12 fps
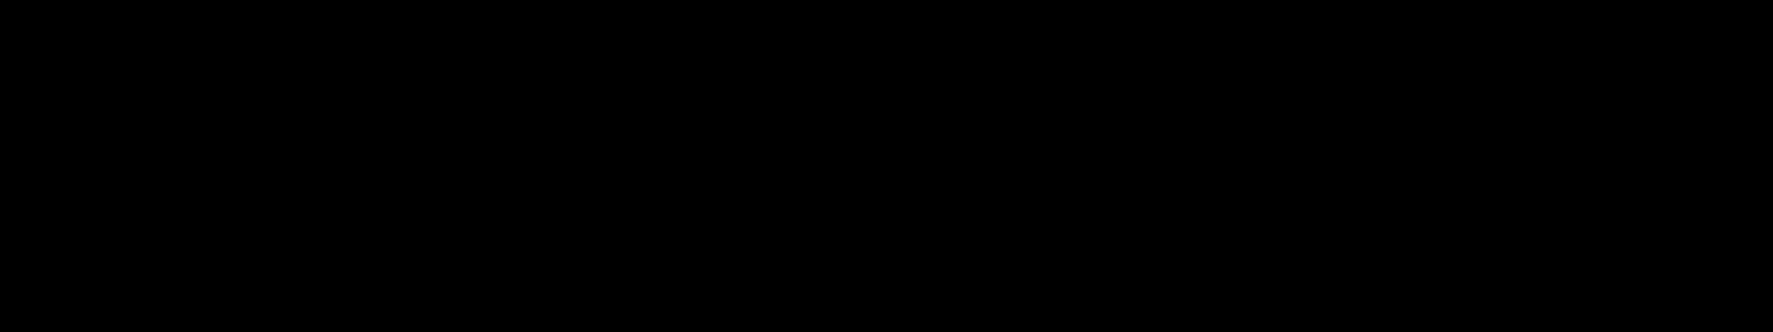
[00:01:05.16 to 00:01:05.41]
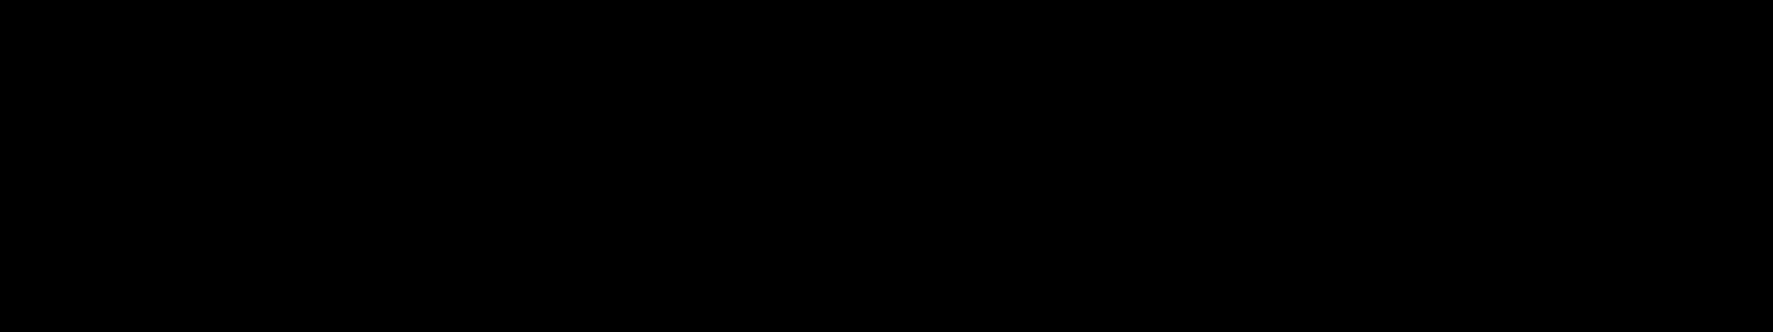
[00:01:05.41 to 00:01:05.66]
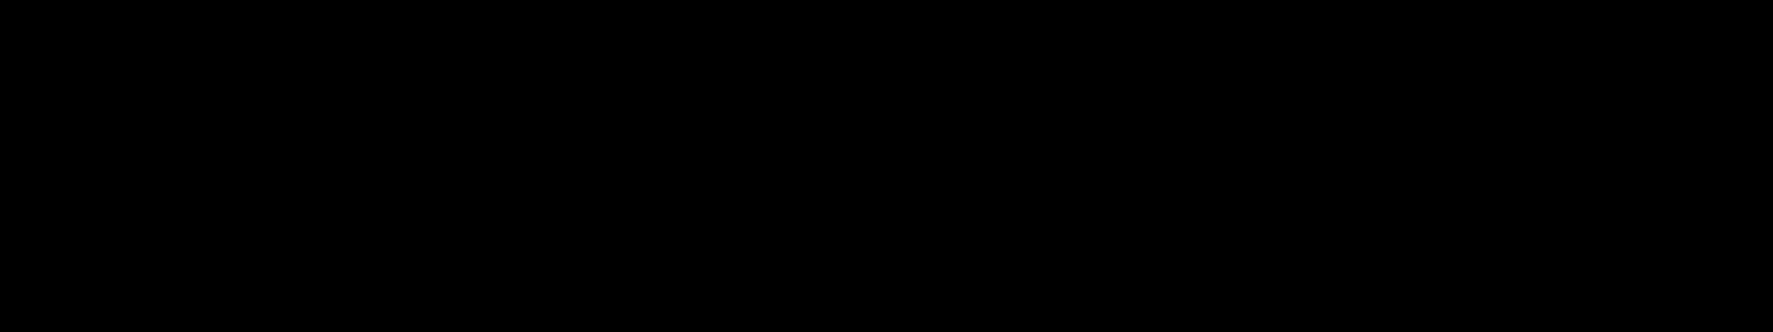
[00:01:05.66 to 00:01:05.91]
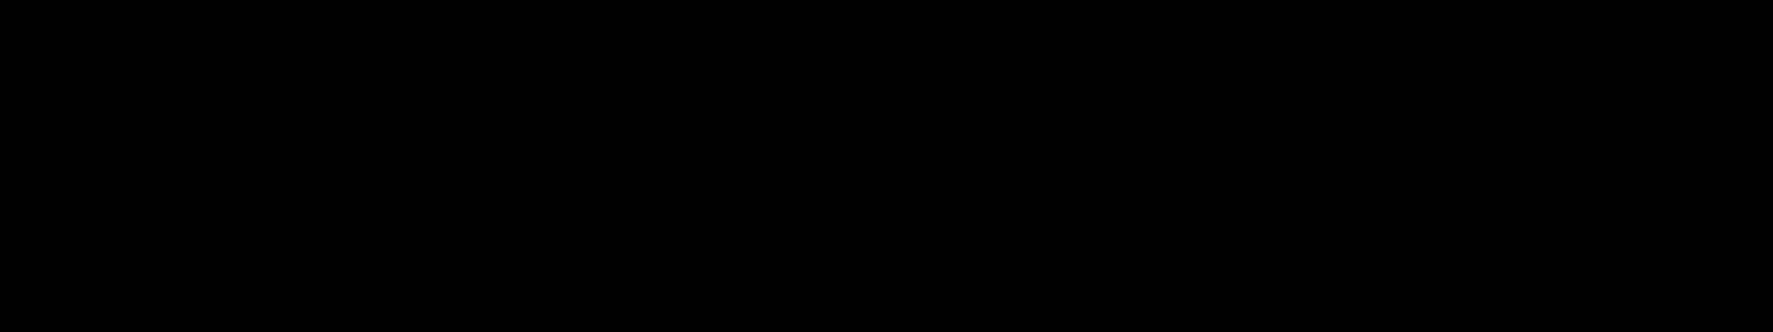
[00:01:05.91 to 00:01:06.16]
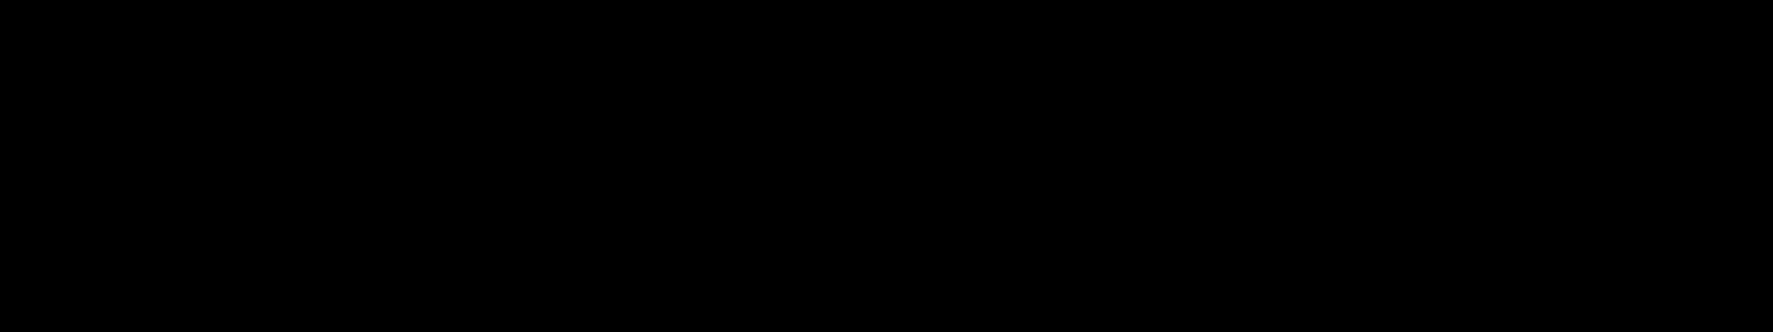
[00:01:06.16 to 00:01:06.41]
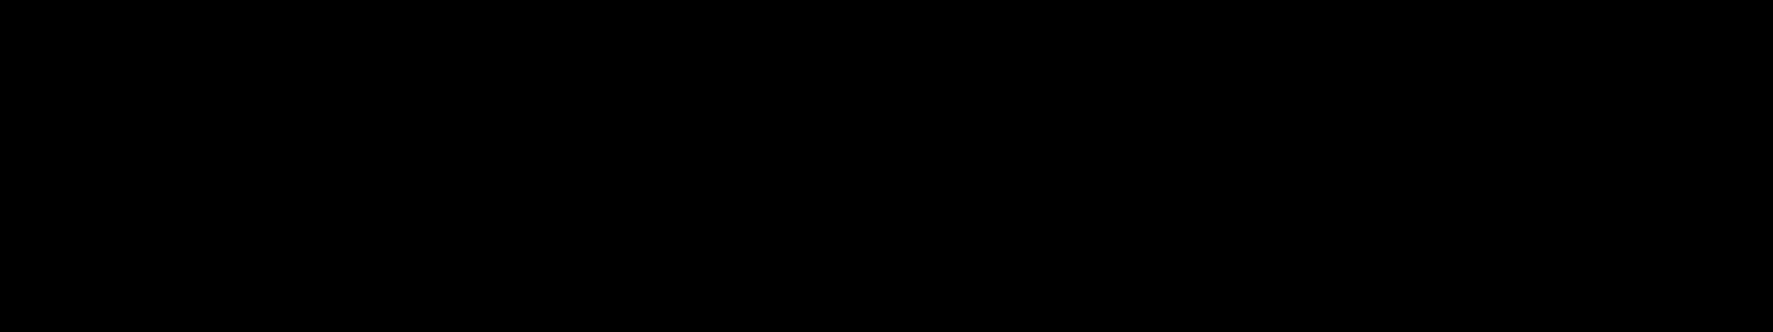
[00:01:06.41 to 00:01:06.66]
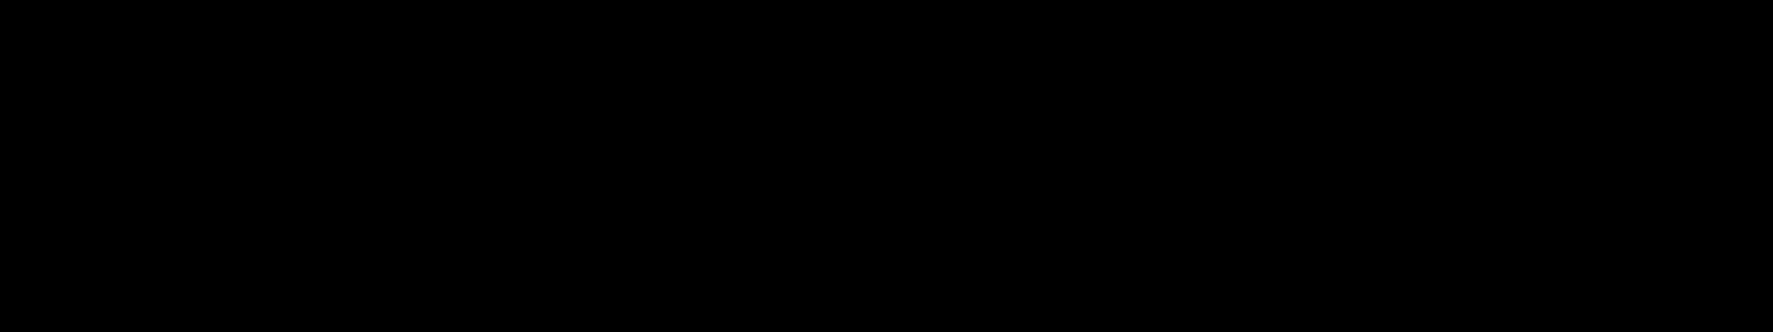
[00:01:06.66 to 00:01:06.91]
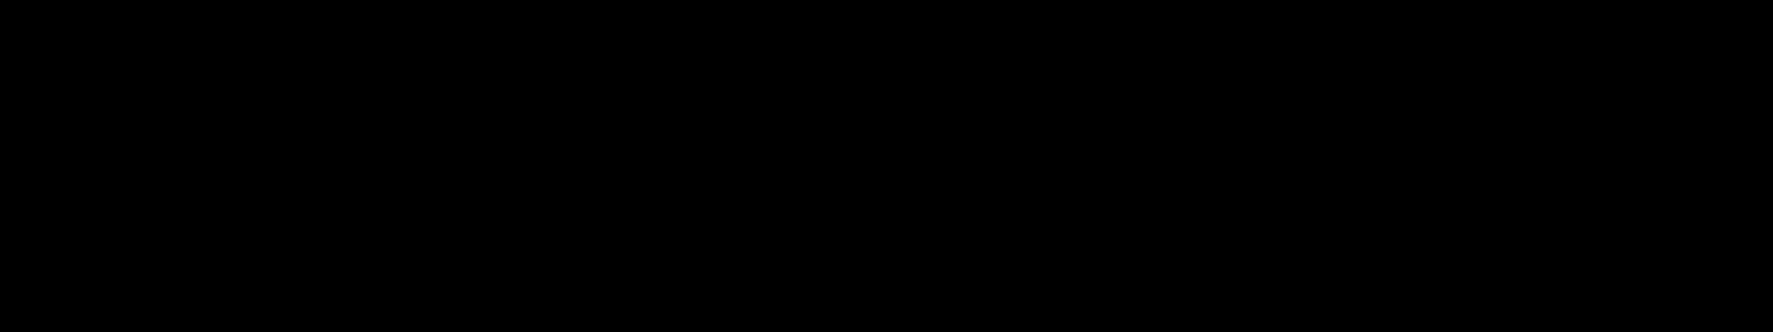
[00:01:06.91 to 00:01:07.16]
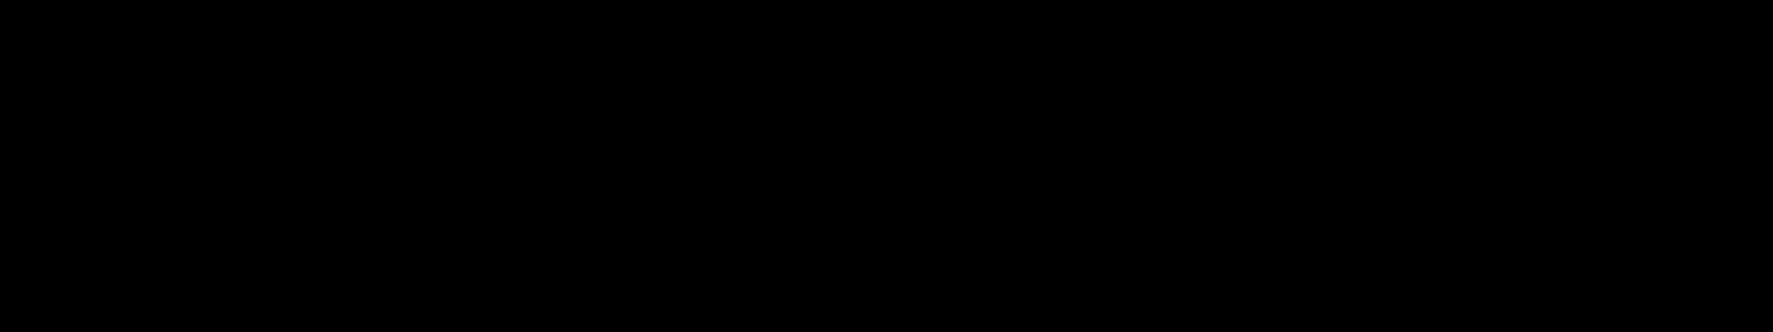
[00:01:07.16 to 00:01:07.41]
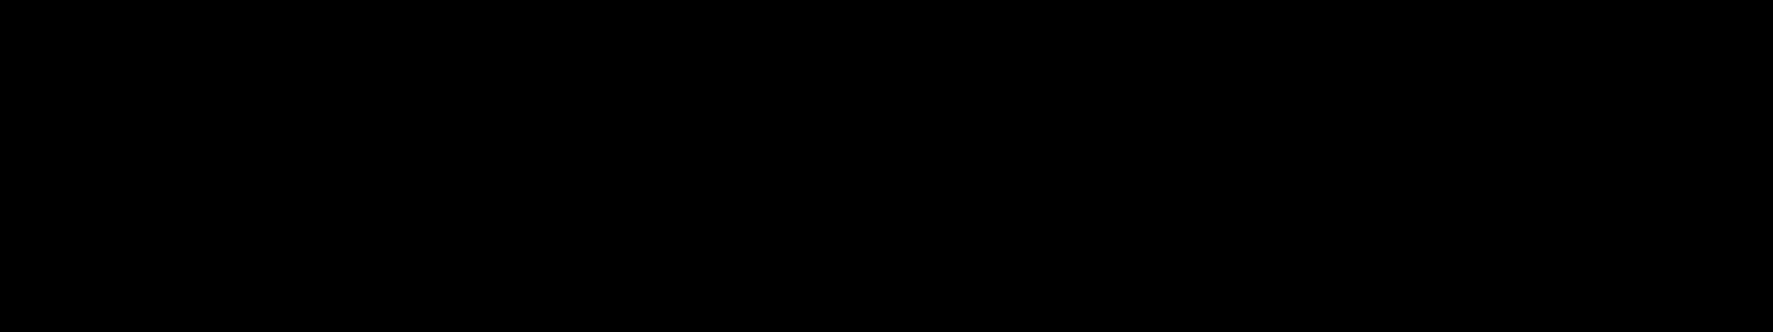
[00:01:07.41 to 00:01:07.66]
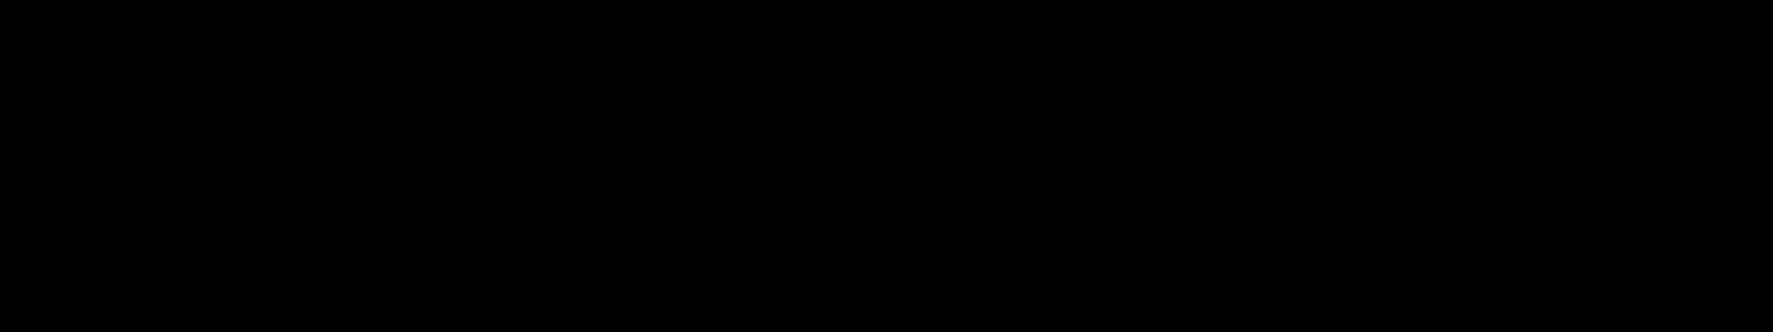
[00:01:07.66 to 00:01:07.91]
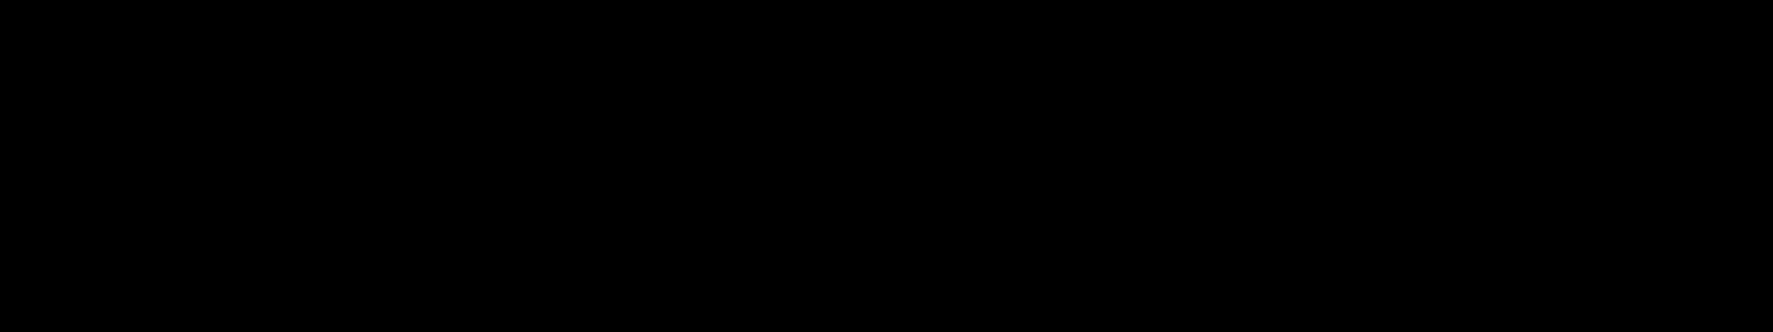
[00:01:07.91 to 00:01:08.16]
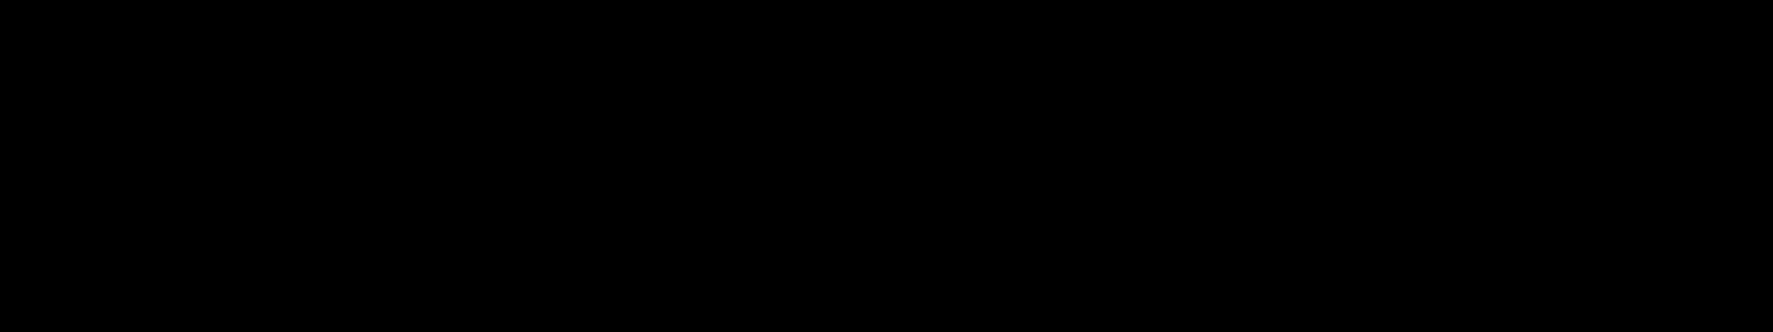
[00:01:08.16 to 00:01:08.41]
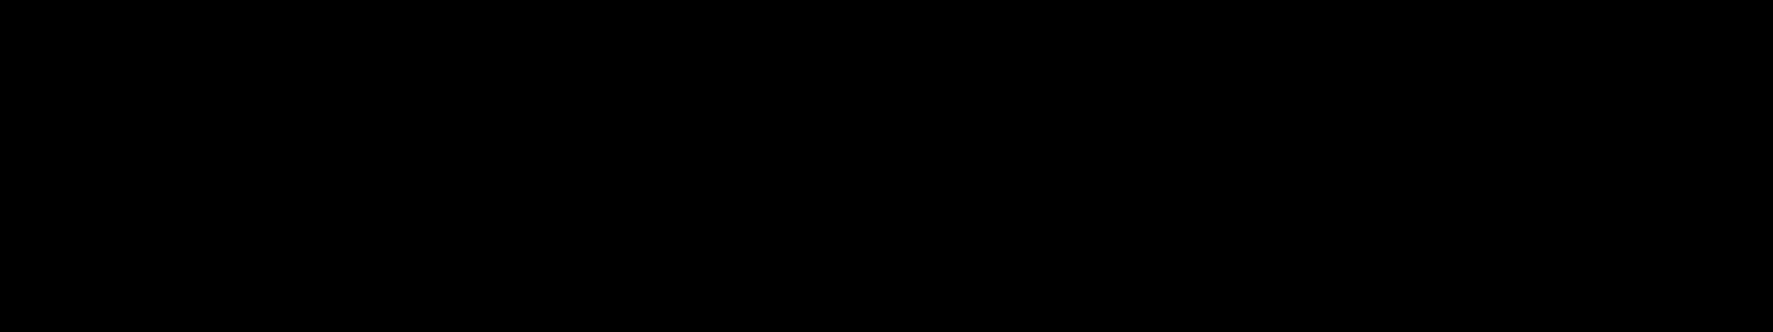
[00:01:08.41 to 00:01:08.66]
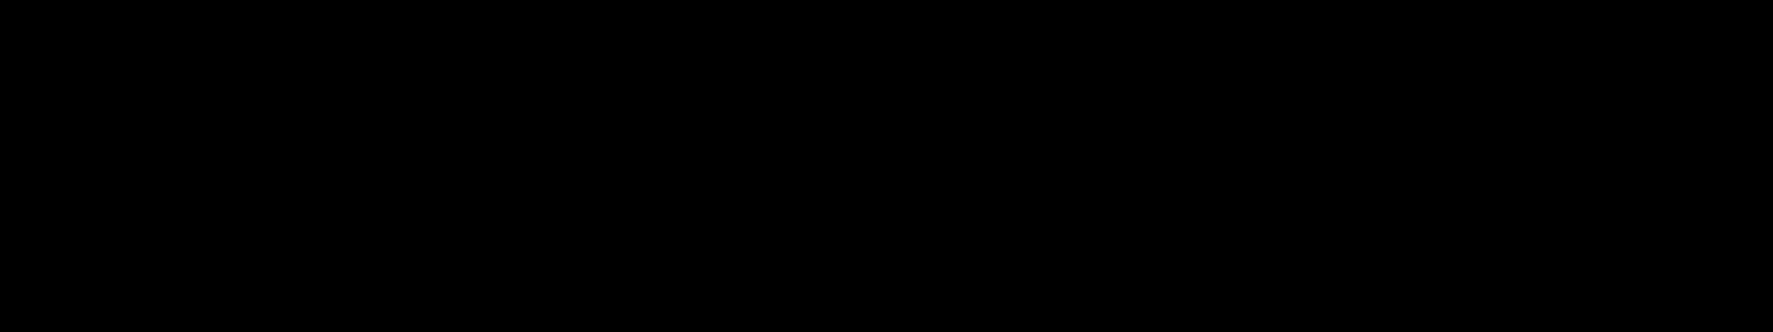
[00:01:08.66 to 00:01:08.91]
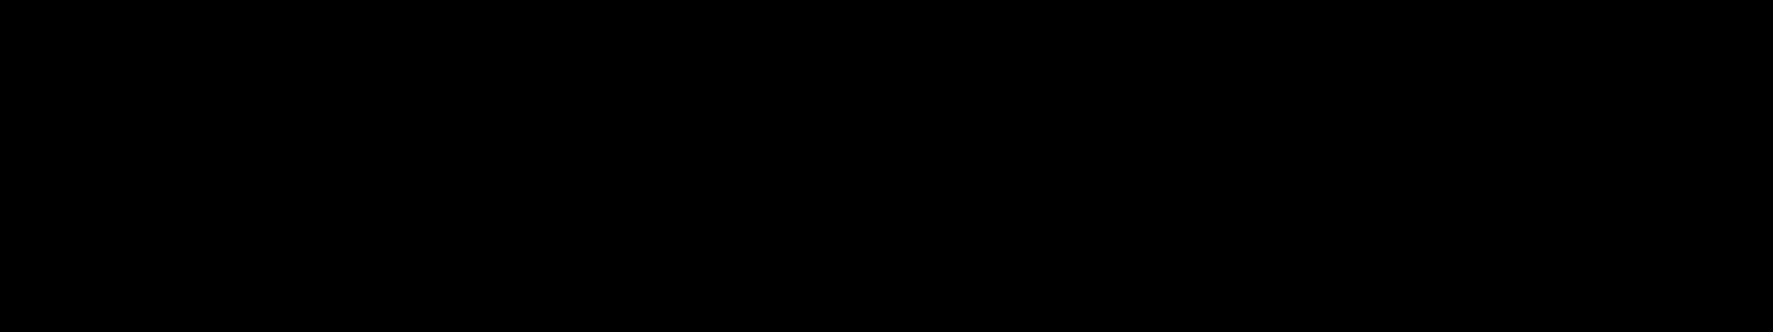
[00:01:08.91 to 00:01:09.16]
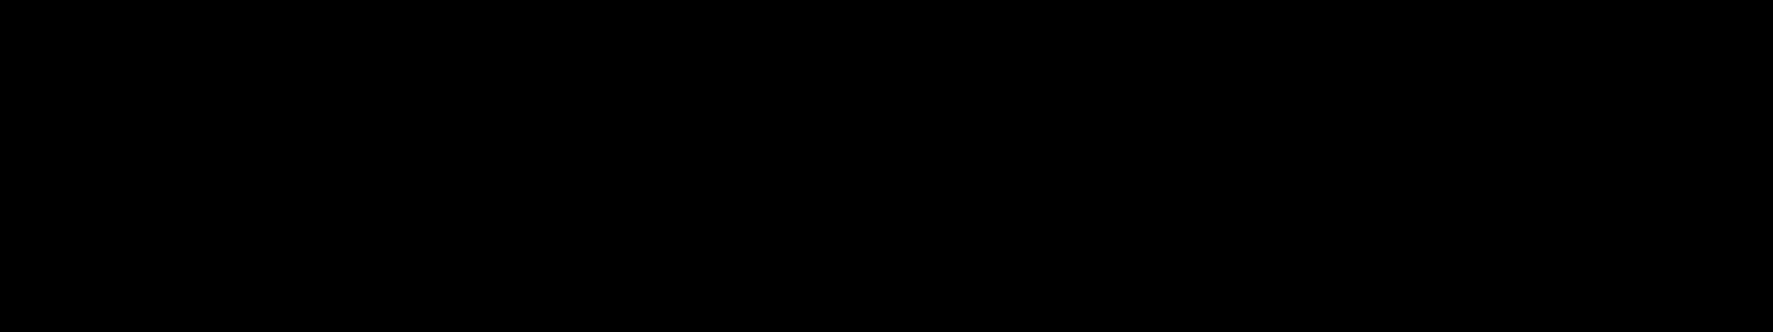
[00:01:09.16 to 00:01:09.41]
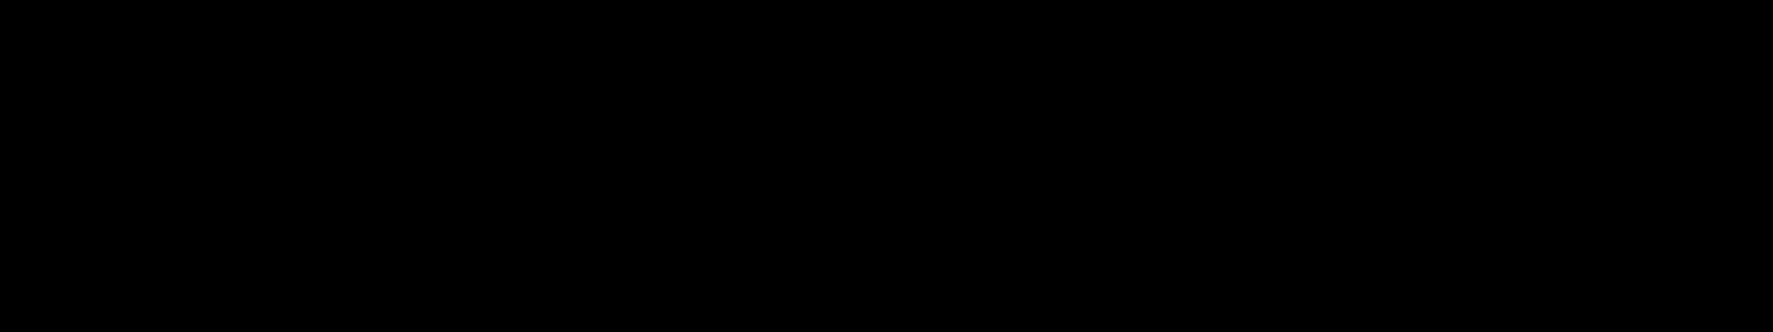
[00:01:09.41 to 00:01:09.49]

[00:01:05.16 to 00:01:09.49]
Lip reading: [unreadable: no face in view]